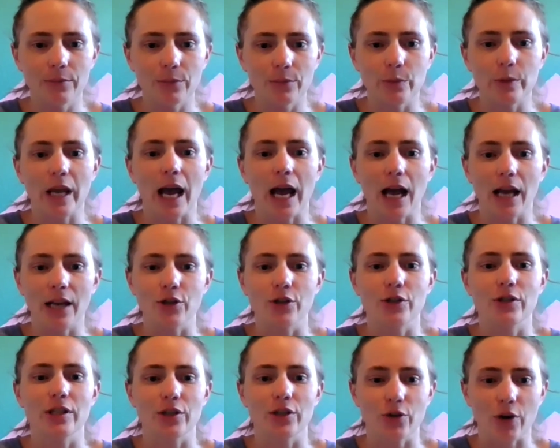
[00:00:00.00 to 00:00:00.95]
Yeah, I
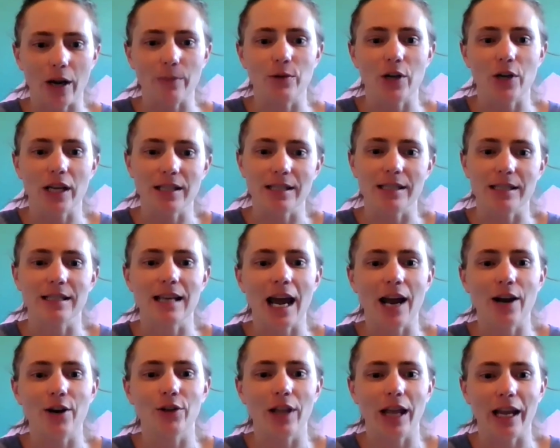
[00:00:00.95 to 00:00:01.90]
just described Jess's
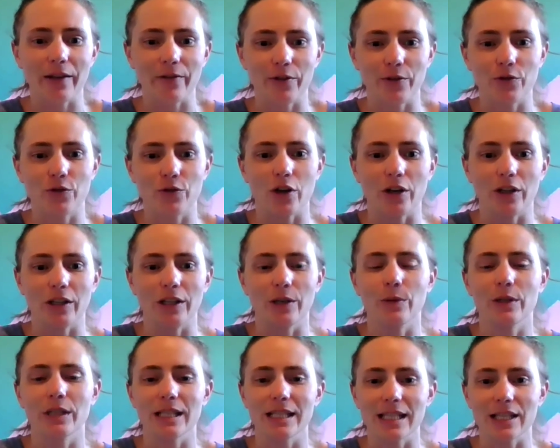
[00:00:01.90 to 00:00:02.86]
entire life of struggling
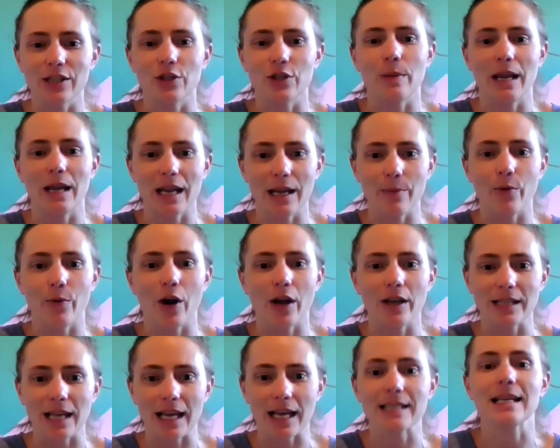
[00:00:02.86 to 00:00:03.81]
with decision making
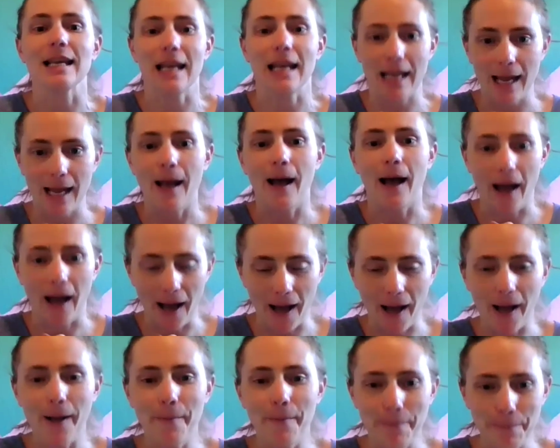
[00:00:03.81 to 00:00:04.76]
process.
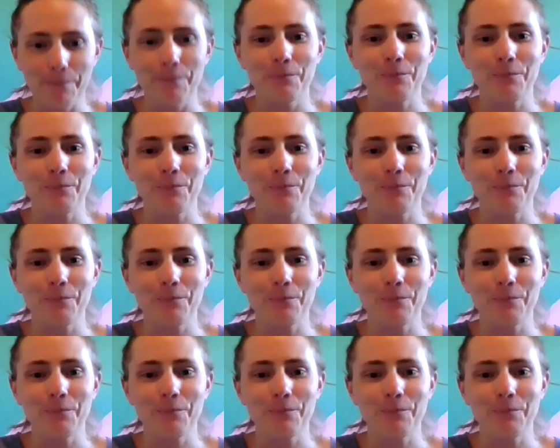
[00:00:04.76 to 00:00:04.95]
Uh-huh.